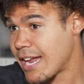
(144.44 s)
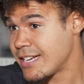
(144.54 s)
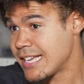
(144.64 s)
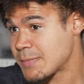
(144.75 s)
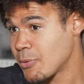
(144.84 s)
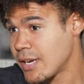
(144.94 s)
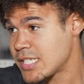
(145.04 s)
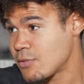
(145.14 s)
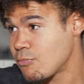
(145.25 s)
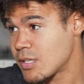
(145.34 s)
Out of
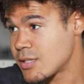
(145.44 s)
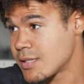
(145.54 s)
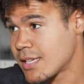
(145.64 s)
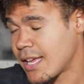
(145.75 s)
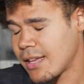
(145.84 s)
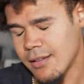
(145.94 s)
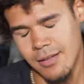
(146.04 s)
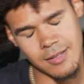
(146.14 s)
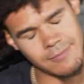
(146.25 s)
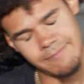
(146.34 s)
desperation, which is like,
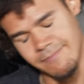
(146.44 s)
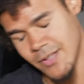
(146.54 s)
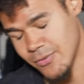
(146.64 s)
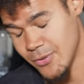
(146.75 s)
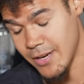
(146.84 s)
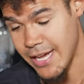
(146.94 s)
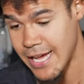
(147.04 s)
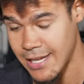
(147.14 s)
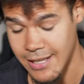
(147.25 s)
don't do that.